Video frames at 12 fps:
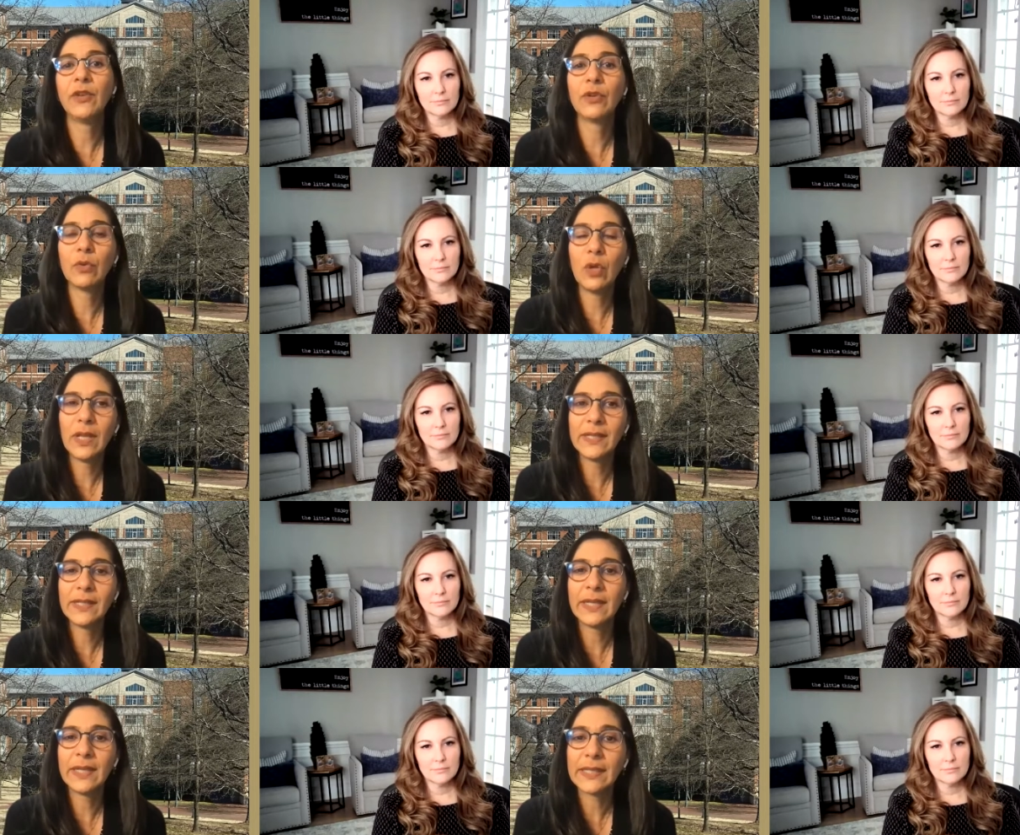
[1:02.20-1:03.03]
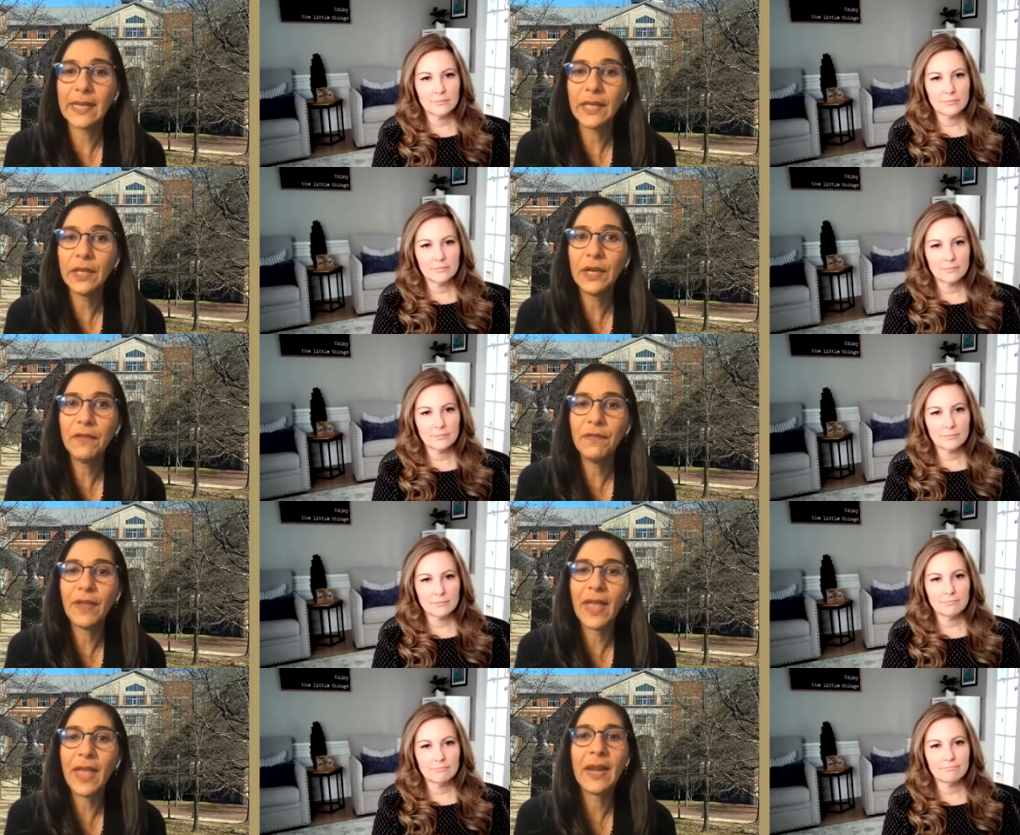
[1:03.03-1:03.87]
Speaker 1: your role as an
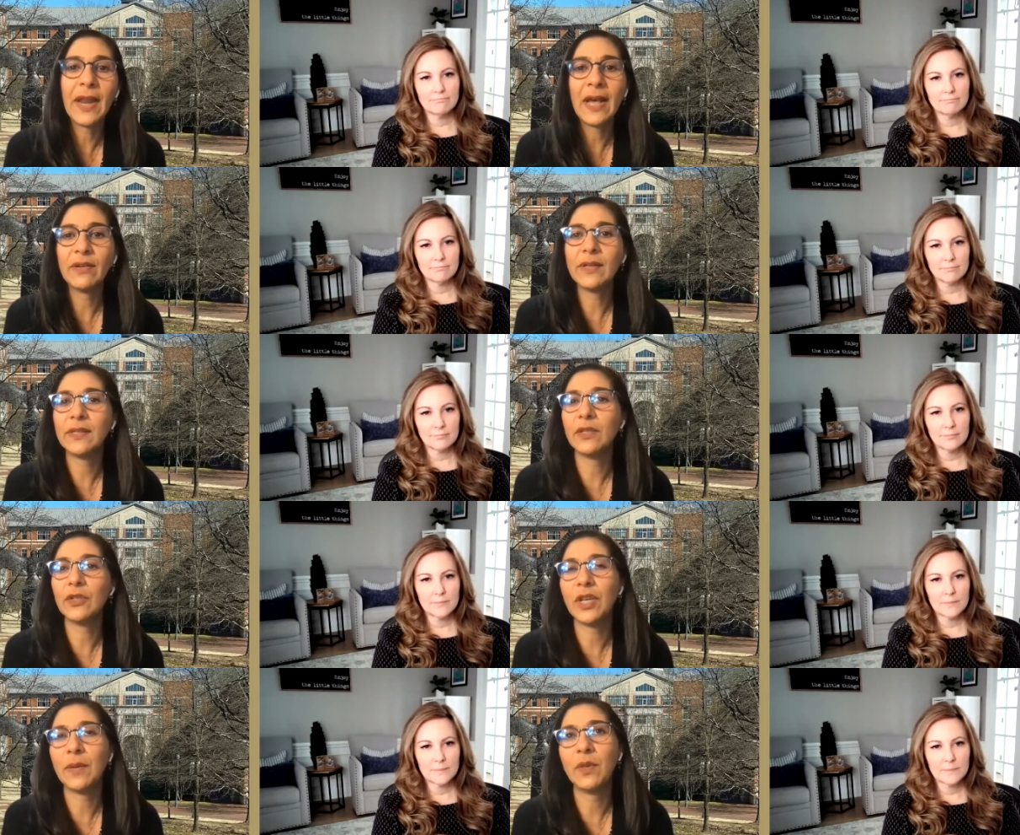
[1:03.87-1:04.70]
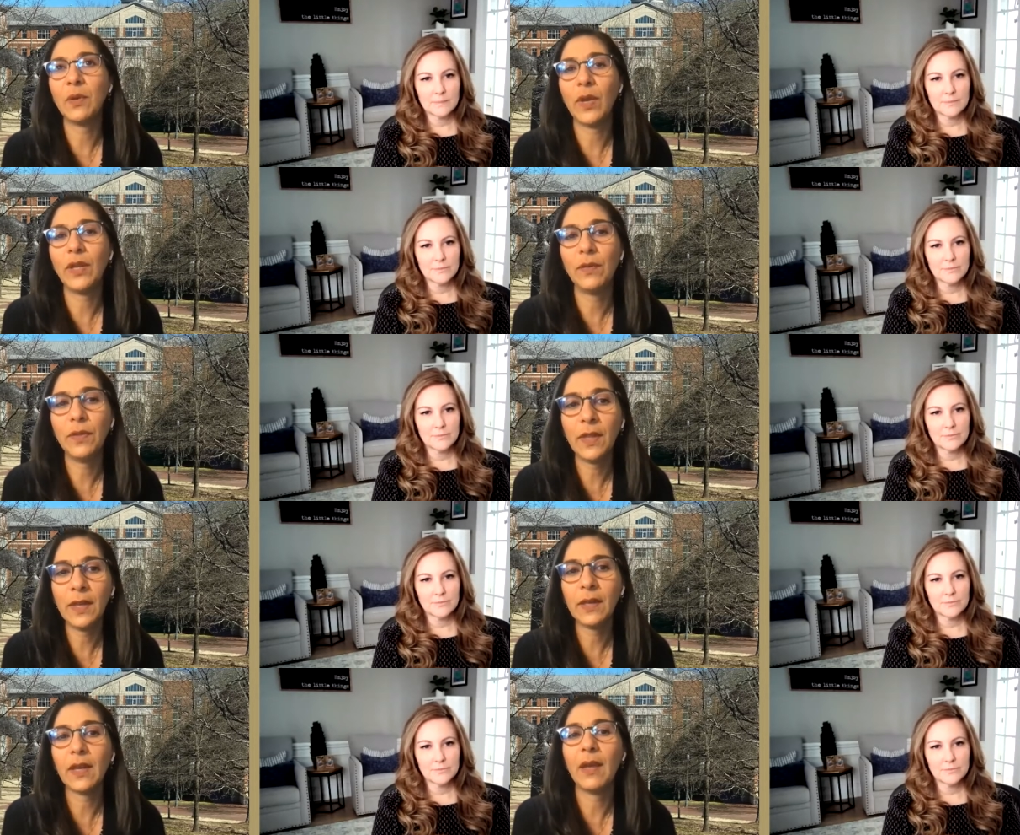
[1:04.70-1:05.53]
executive? And how does it shape the way you
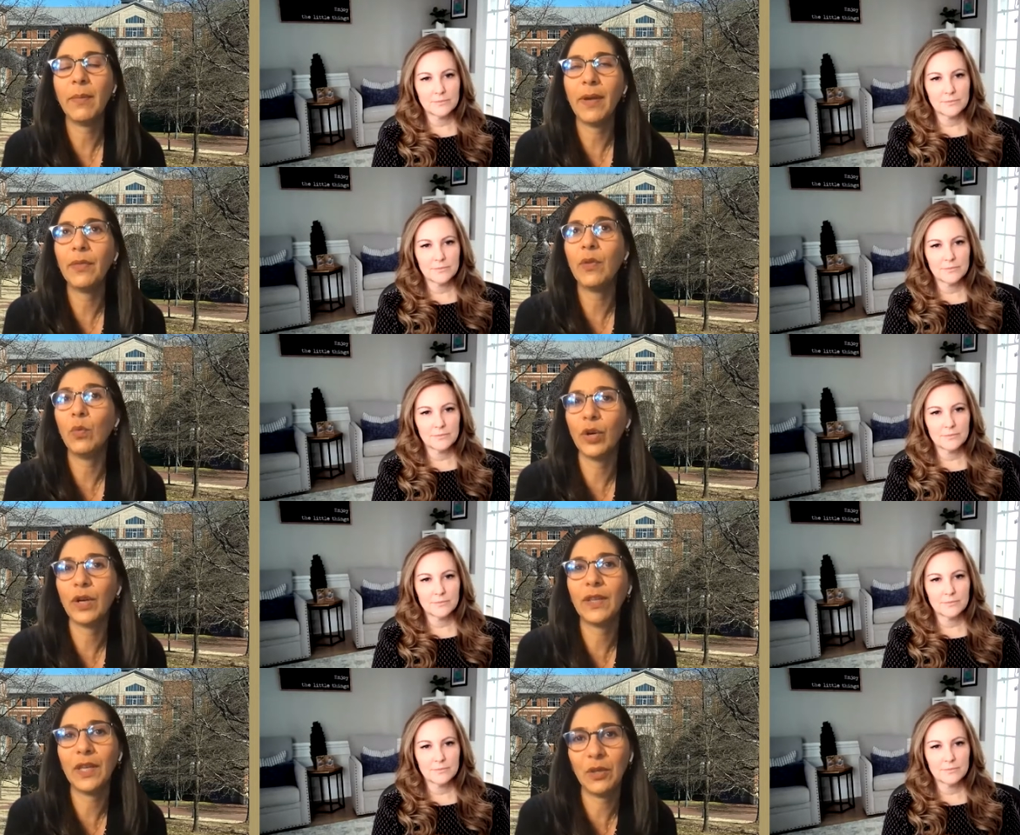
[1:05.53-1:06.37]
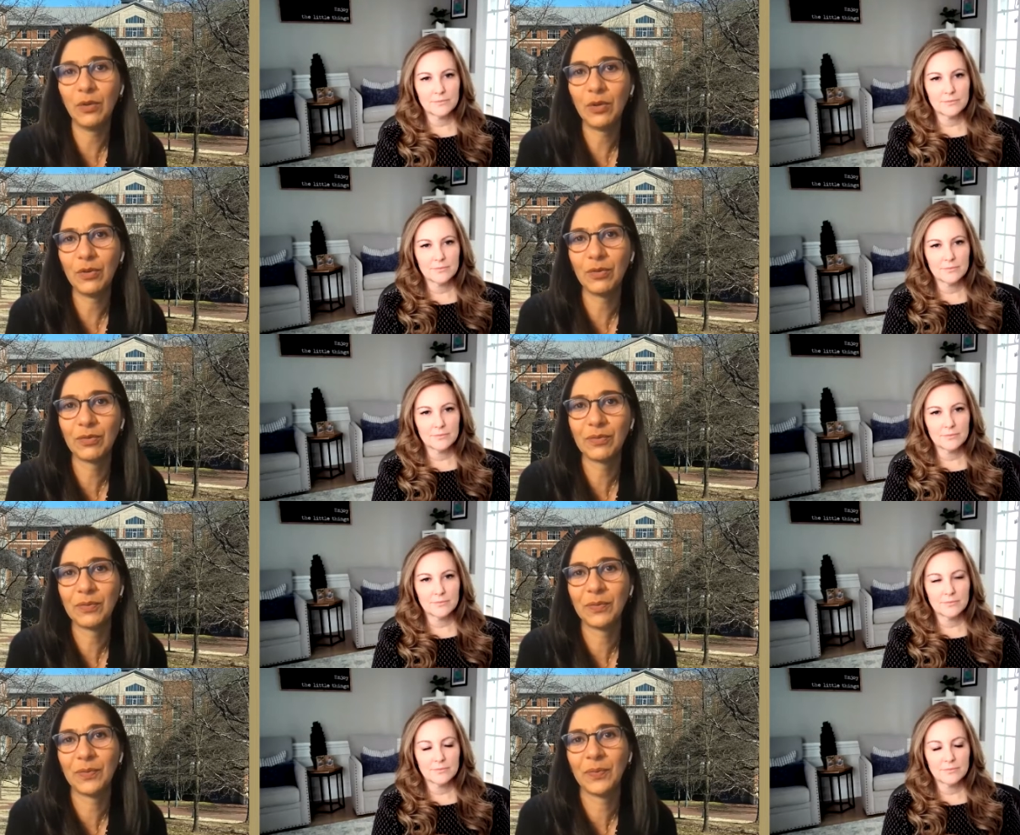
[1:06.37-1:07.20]
think about the work that you do?
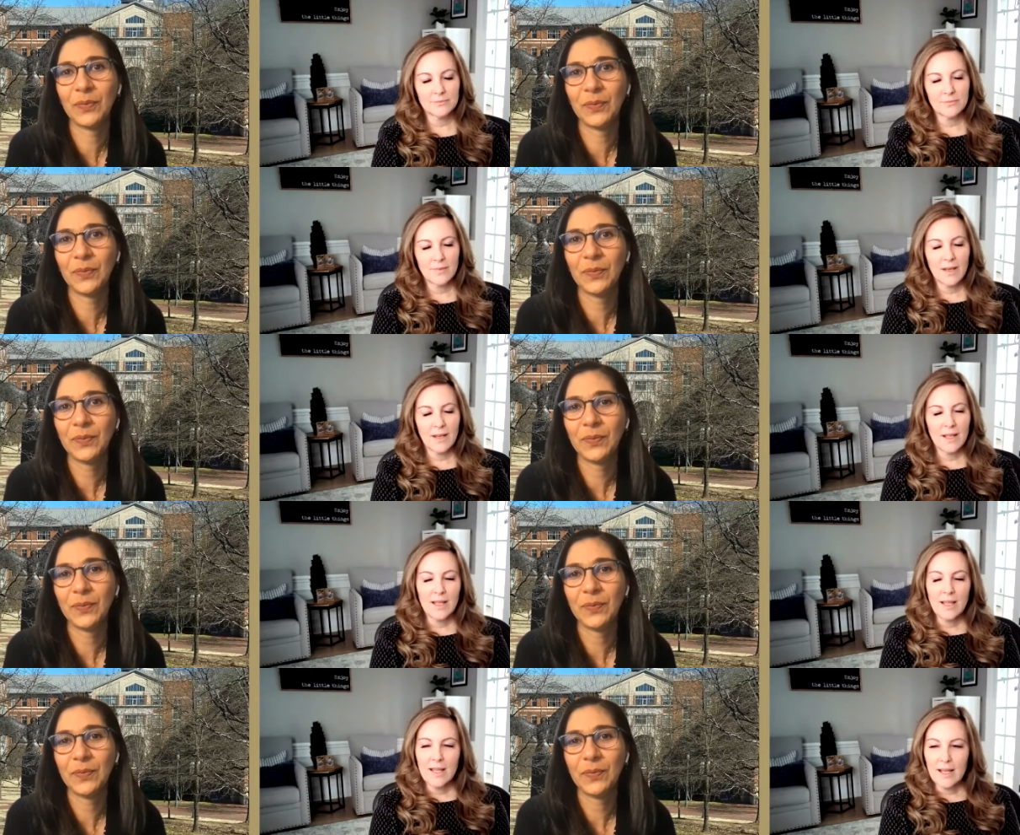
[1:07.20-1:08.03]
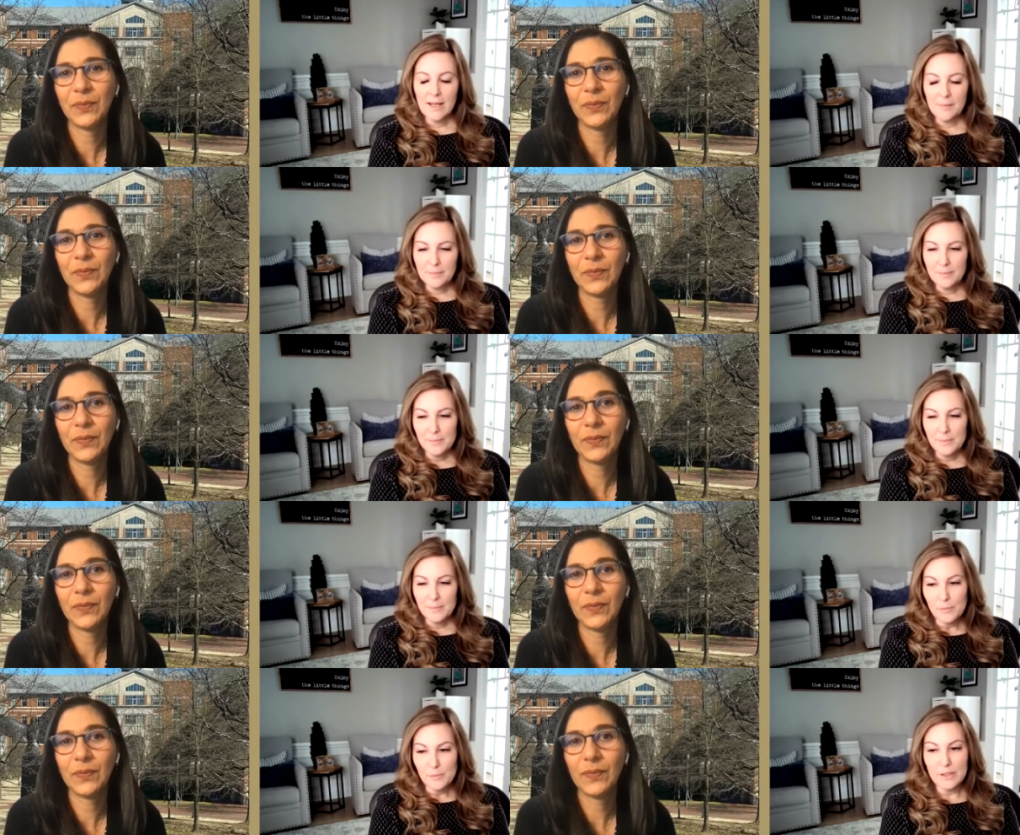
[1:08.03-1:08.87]
Speaker 2: Um,
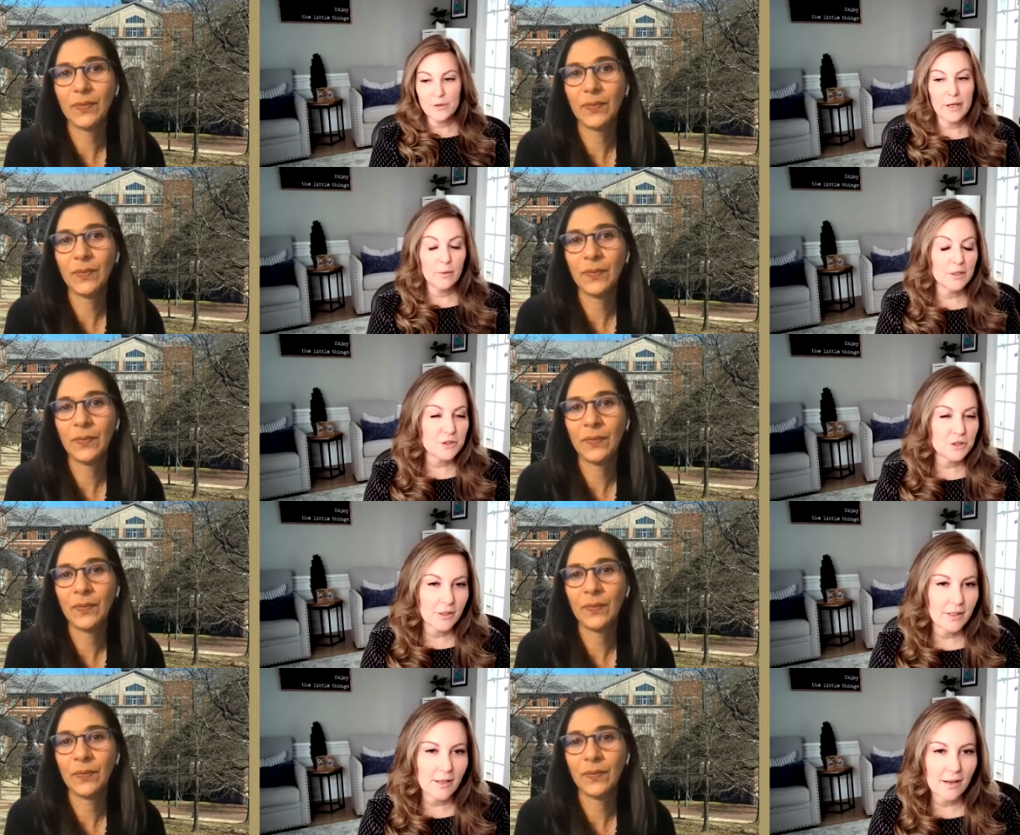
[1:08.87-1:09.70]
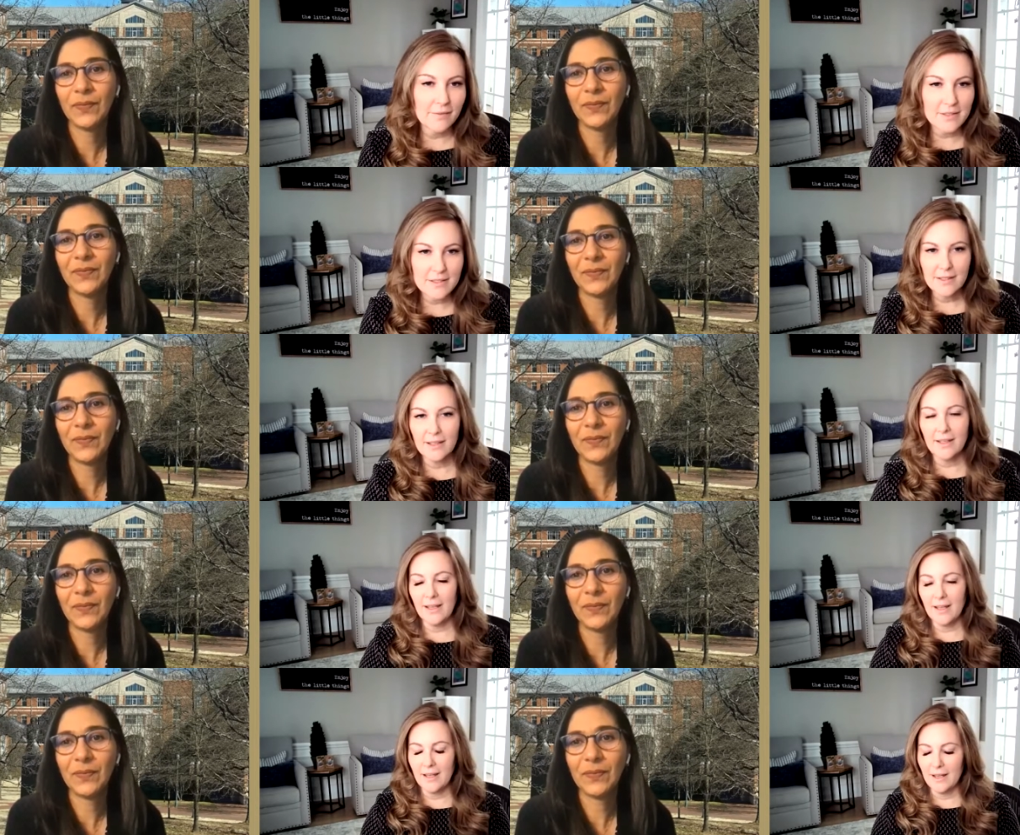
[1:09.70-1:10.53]
well, it's a great question, and
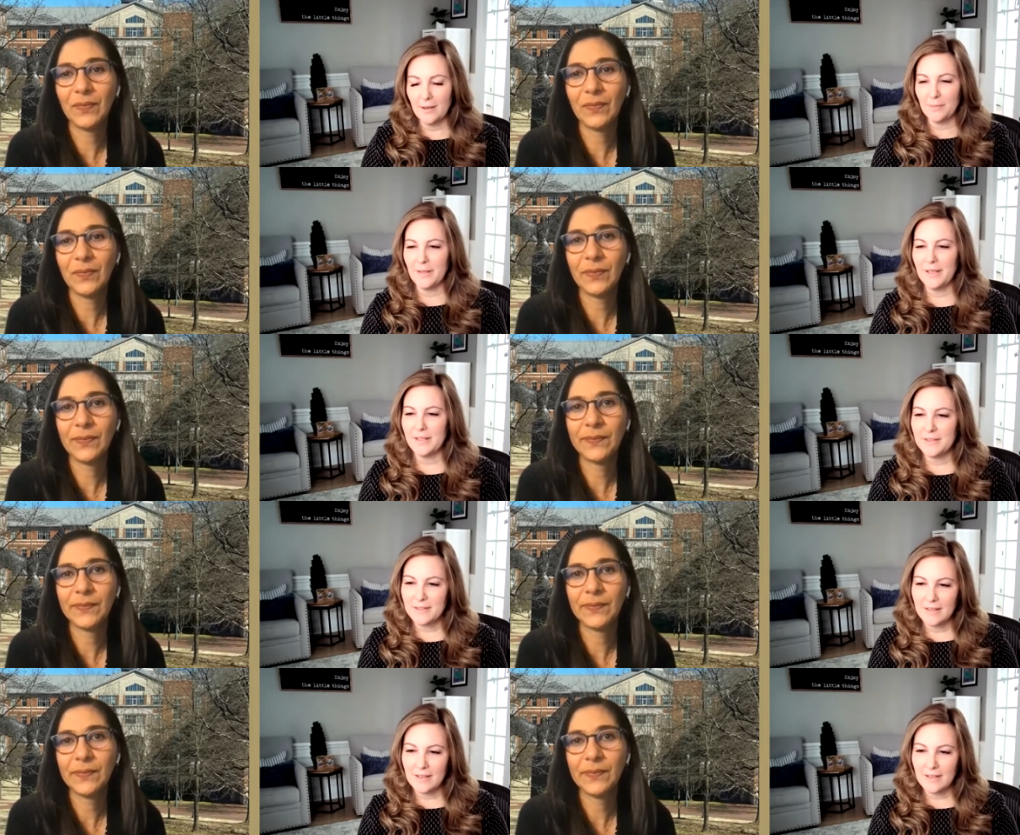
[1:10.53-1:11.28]
obviously, um, it's